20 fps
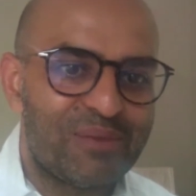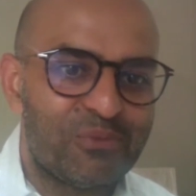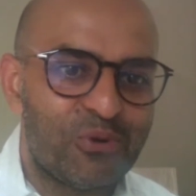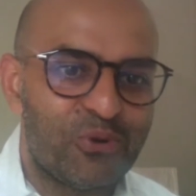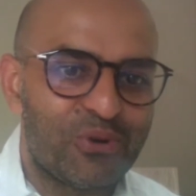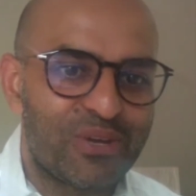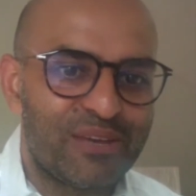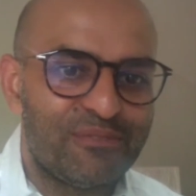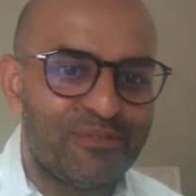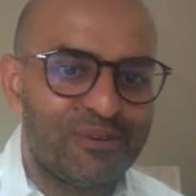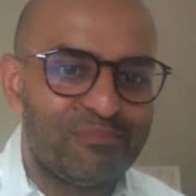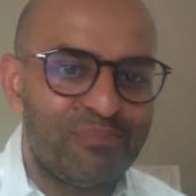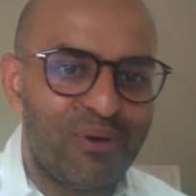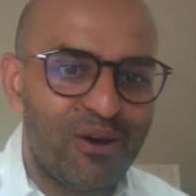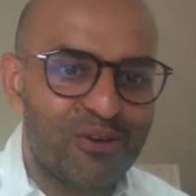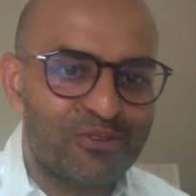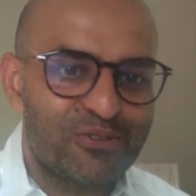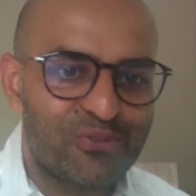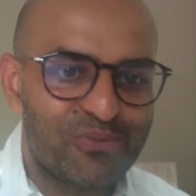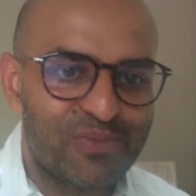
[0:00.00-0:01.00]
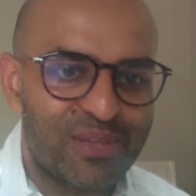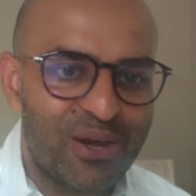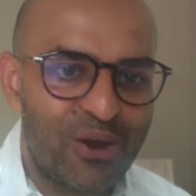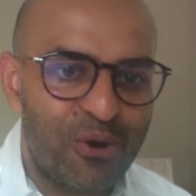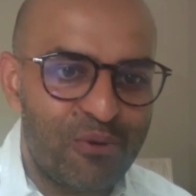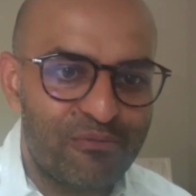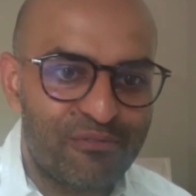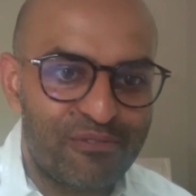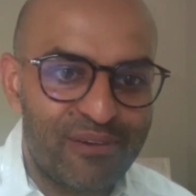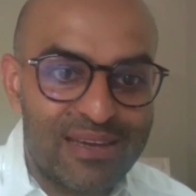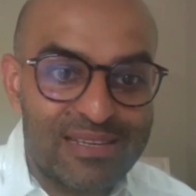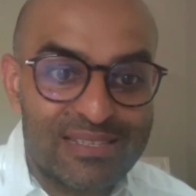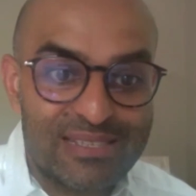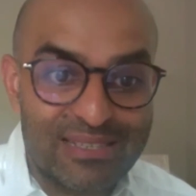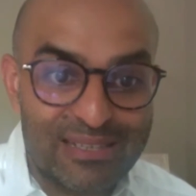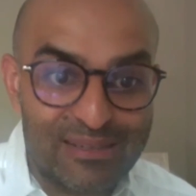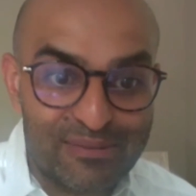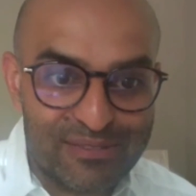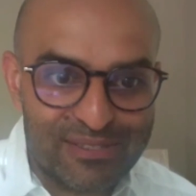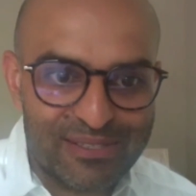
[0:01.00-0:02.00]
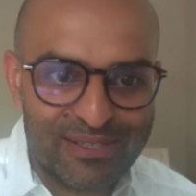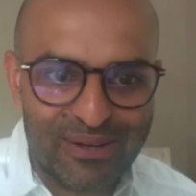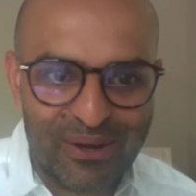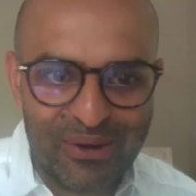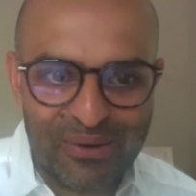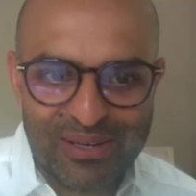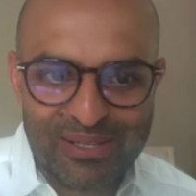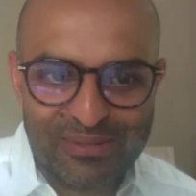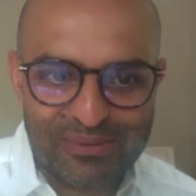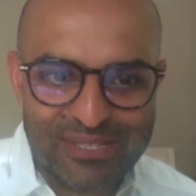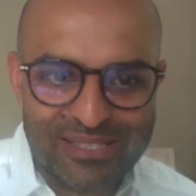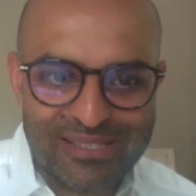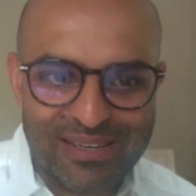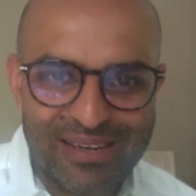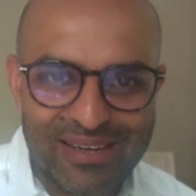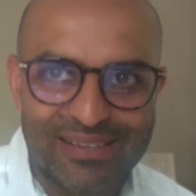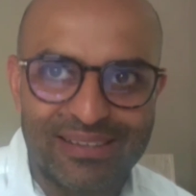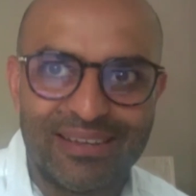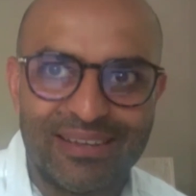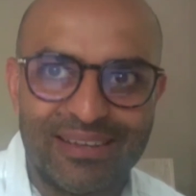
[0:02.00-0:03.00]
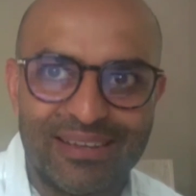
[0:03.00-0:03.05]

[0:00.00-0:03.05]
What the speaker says: or given parts of their home facelifts, you know, as we say.